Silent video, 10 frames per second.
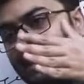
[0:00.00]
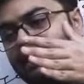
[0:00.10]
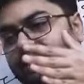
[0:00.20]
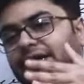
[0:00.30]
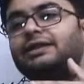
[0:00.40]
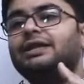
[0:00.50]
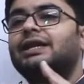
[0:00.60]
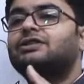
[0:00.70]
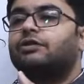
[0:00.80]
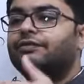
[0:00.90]
and read the
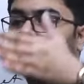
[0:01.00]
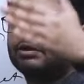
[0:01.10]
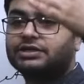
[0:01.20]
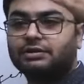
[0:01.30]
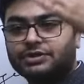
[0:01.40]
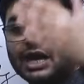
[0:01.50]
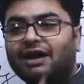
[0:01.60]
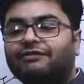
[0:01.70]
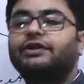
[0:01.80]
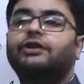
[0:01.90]
rest of the concepts
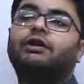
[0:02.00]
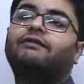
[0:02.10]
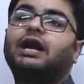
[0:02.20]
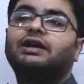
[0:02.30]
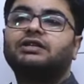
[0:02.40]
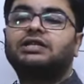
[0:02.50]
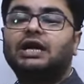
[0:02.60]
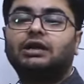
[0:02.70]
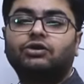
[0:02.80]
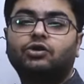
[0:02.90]
after you have
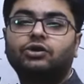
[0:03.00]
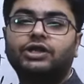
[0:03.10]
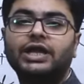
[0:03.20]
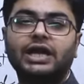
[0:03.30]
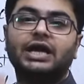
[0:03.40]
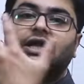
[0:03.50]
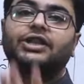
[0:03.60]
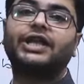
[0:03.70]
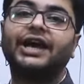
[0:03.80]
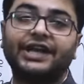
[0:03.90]
understood the
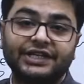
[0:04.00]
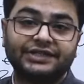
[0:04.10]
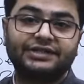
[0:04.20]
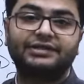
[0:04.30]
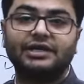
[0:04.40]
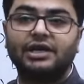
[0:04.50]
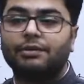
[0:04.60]
theories,